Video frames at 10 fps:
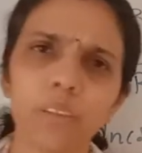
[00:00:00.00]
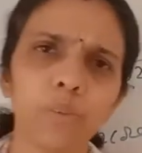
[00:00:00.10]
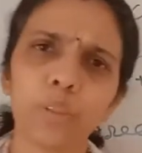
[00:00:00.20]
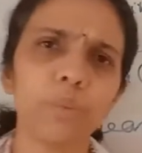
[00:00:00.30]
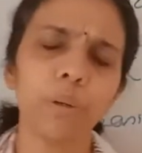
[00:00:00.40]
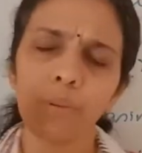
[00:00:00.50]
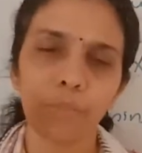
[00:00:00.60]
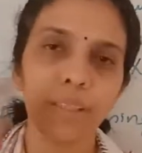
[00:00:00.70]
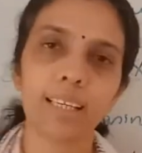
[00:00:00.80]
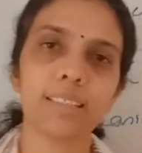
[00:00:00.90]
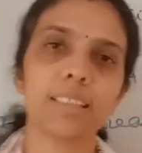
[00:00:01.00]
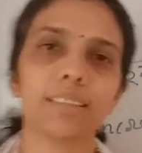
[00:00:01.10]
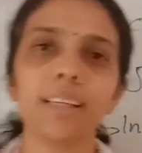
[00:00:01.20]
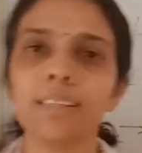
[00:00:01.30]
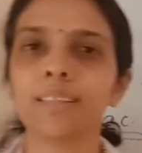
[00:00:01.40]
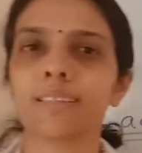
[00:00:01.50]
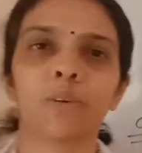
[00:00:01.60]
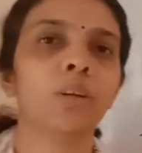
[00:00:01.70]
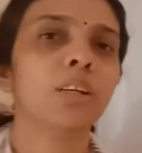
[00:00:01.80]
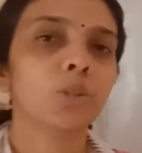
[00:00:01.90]
Okay, we will be getting that
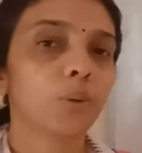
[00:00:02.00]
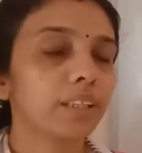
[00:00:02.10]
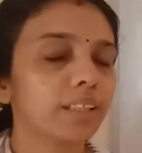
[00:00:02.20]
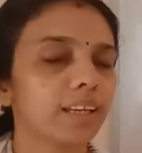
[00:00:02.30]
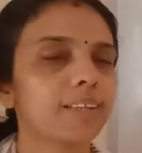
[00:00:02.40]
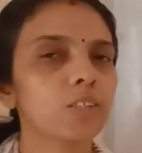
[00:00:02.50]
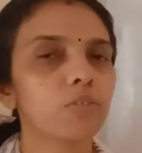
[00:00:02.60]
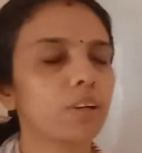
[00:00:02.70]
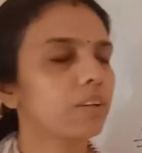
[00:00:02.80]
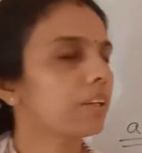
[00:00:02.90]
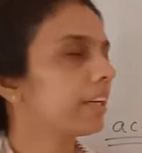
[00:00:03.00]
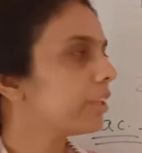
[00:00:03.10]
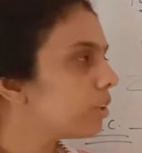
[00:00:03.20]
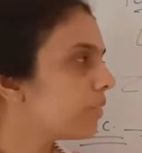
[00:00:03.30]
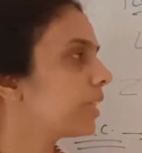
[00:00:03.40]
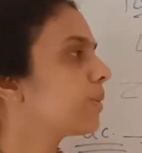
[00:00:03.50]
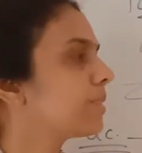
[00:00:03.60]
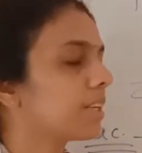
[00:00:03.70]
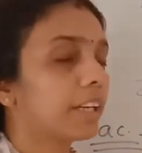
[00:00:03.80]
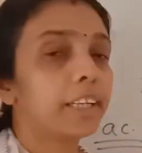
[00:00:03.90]
sound. So in the case of radio
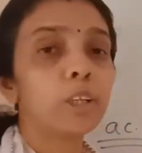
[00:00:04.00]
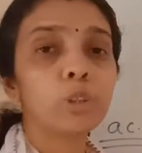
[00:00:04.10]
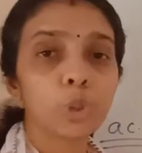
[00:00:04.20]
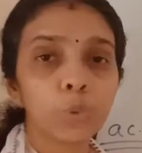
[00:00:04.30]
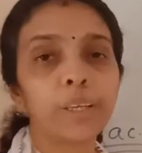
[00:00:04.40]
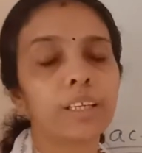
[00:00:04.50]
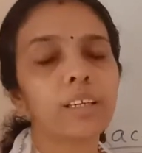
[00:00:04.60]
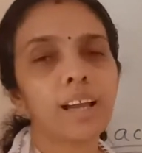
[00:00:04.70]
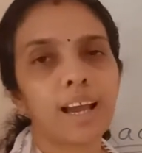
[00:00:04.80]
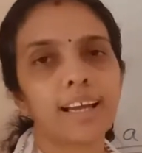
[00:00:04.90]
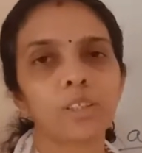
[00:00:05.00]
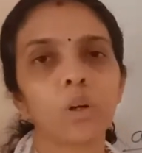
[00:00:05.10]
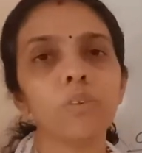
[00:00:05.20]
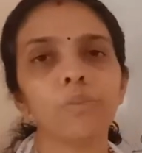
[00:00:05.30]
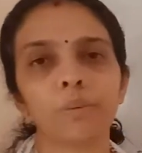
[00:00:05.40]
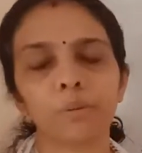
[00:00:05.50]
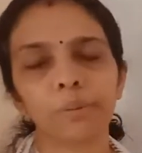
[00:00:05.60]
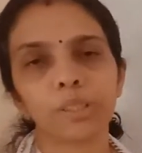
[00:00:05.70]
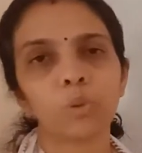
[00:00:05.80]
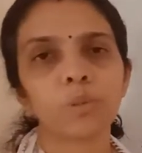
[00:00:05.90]
frequency, radio tuning and all, we will
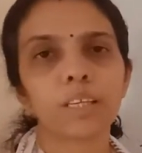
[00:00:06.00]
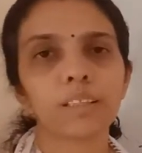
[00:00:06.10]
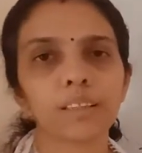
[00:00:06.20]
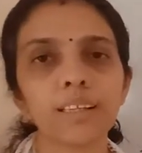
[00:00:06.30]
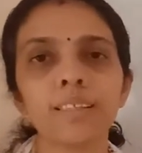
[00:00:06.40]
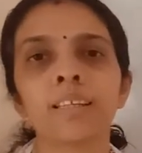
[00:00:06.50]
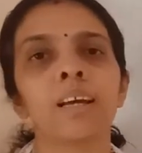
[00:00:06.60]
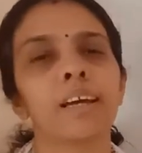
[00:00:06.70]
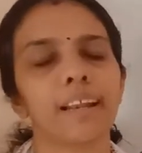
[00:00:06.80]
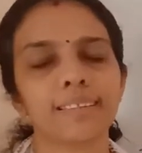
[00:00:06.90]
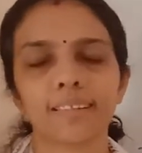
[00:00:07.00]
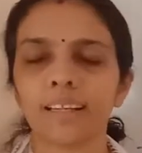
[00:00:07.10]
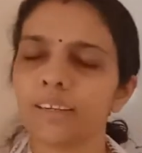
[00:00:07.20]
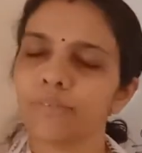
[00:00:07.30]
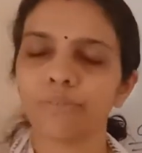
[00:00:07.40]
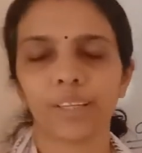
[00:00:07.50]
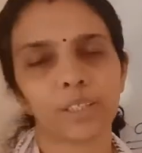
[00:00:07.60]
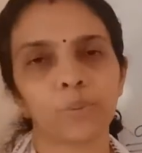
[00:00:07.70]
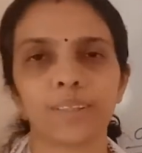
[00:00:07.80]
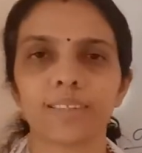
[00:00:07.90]
be using this resonant
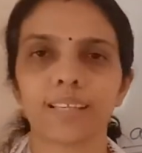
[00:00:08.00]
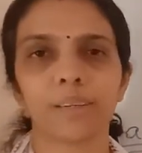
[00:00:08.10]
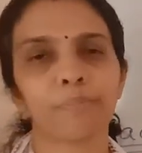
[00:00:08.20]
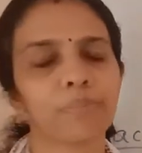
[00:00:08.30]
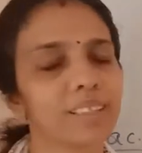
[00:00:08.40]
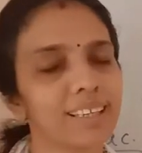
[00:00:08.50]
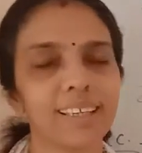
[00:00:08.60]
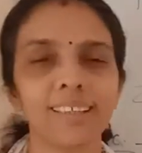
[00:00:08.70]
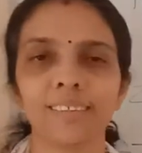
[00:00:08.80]
frequency. Clear?